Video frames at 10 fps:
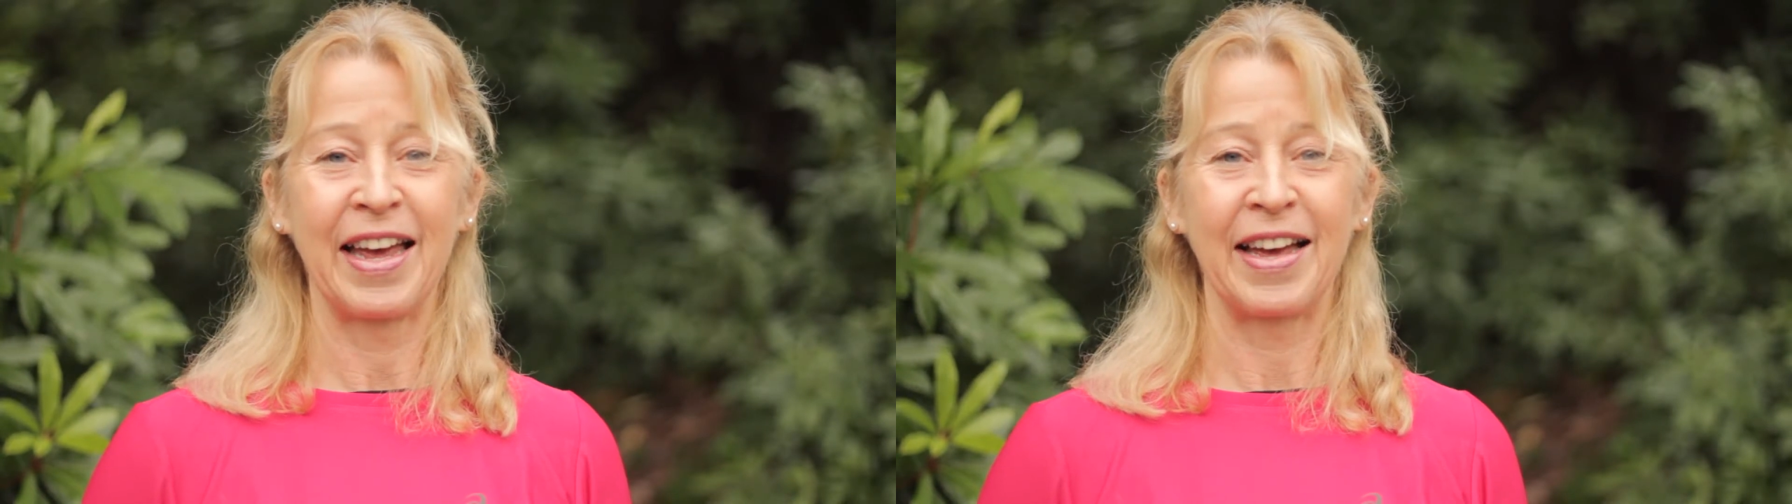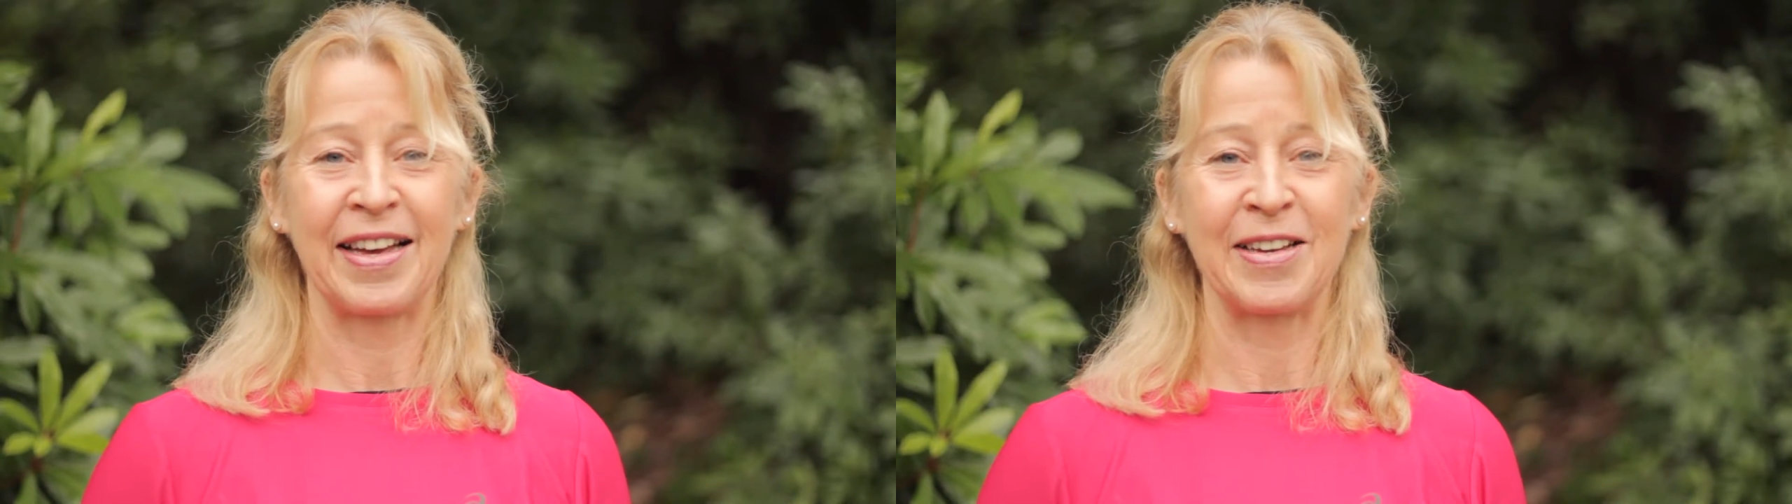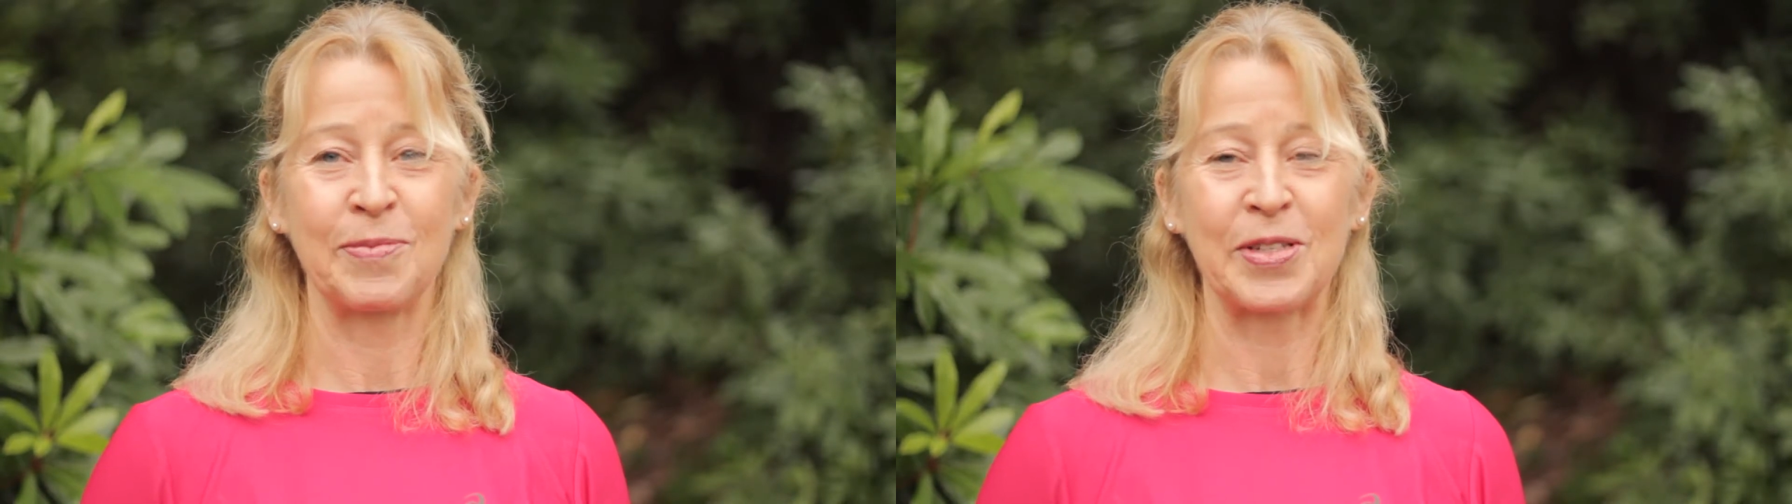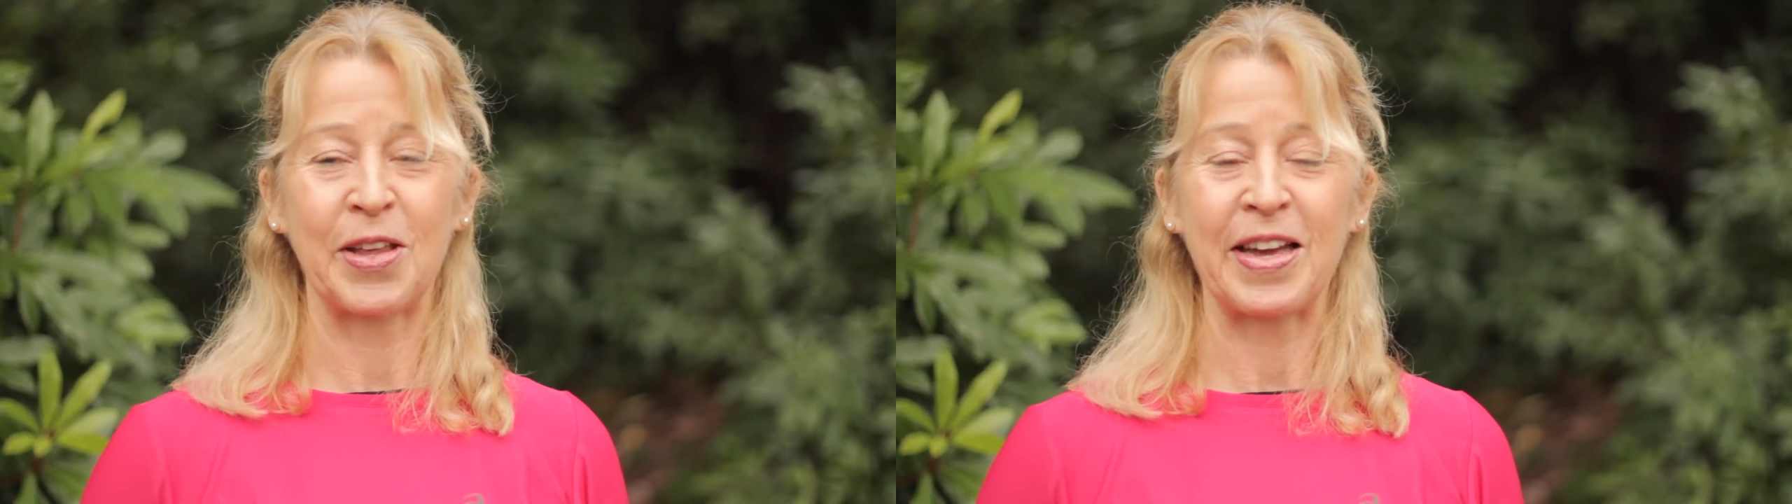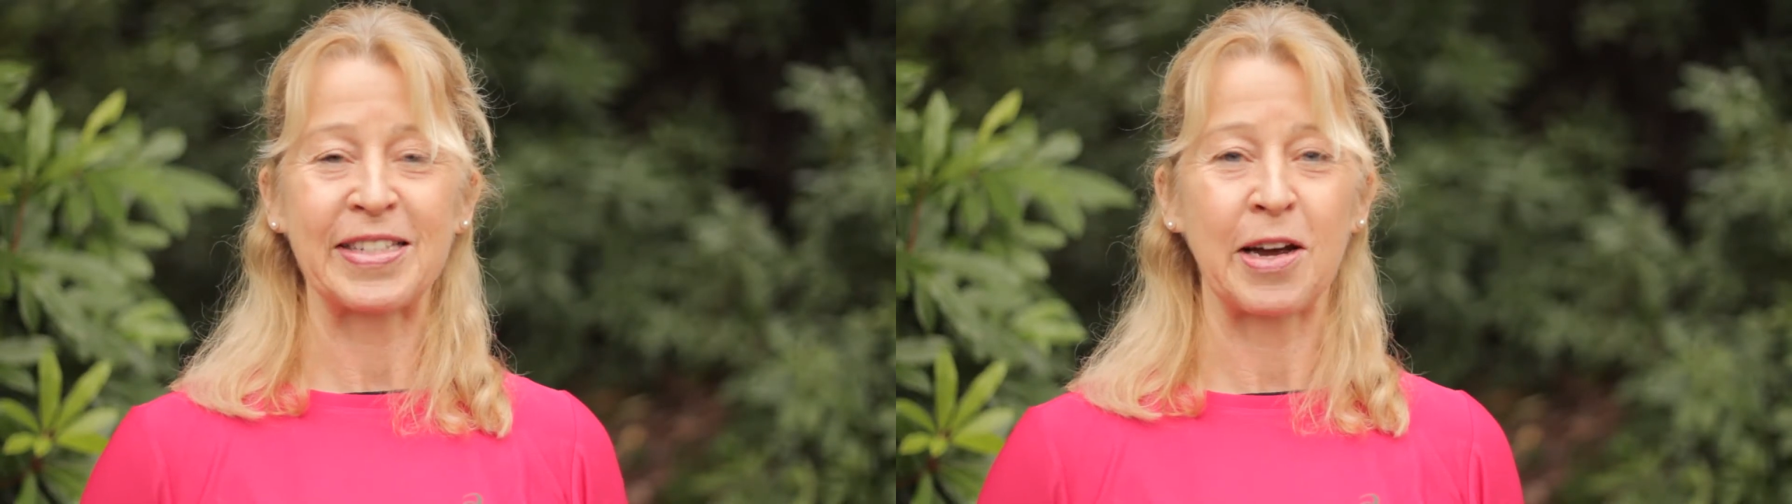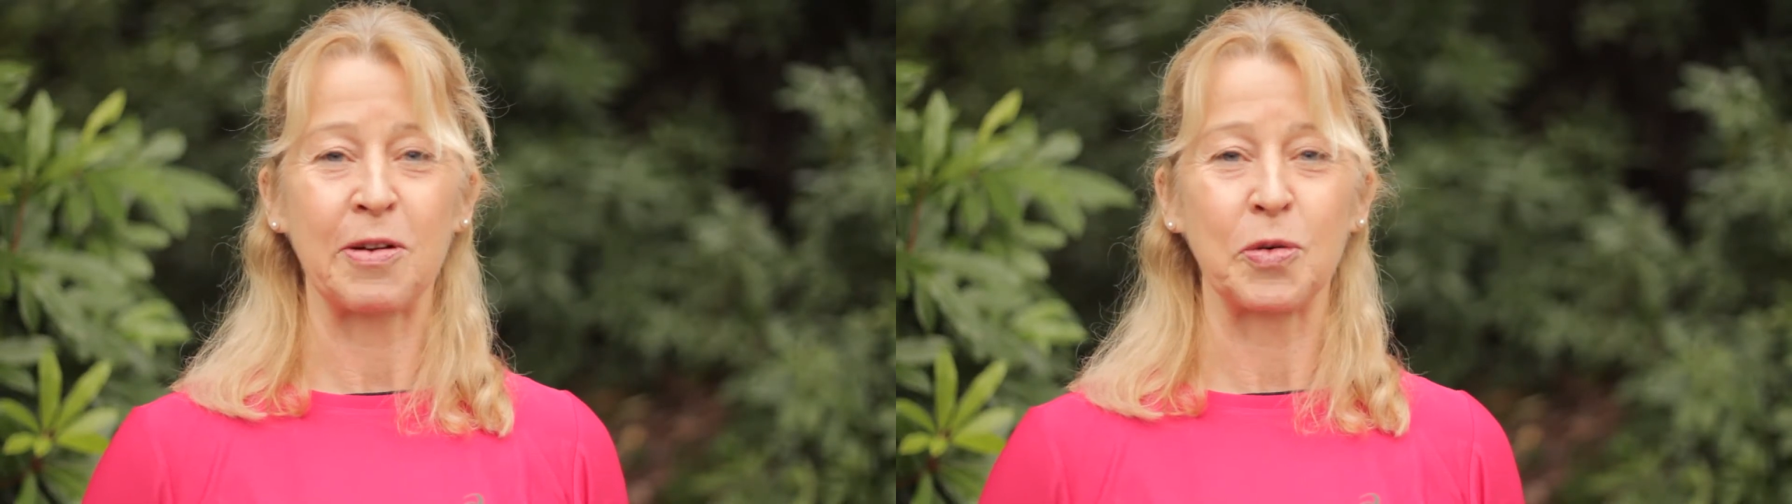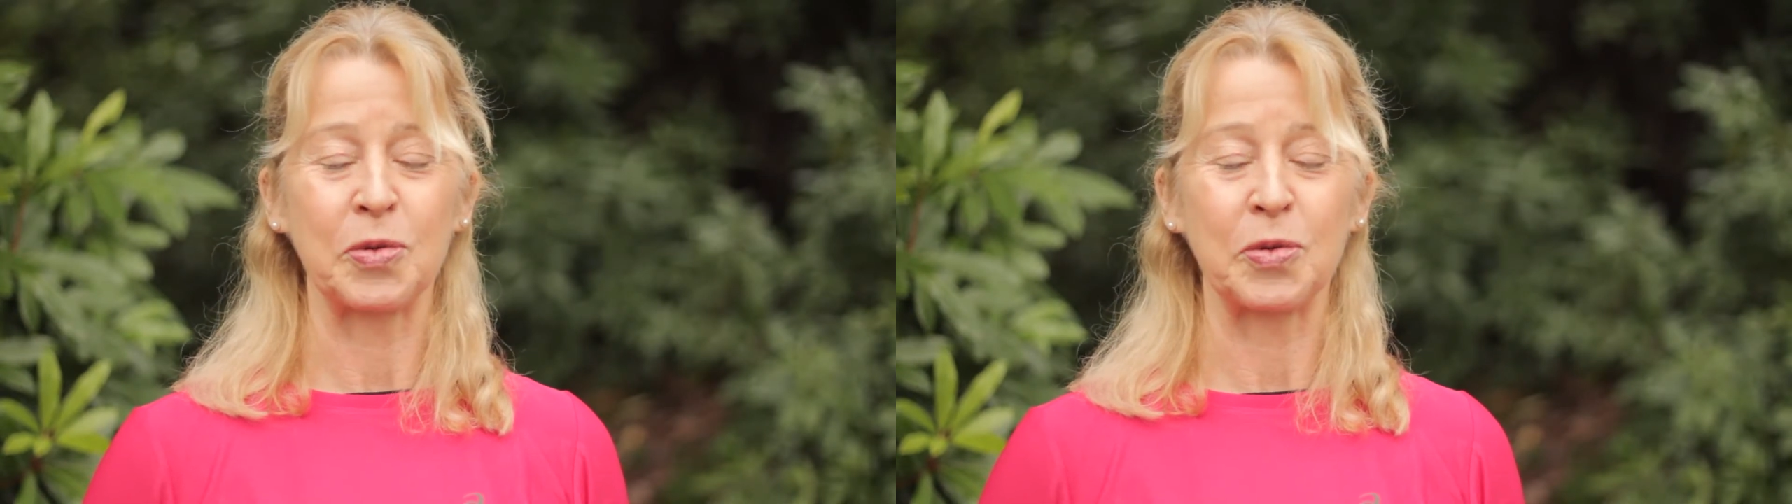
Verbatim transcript: Um, so that's how it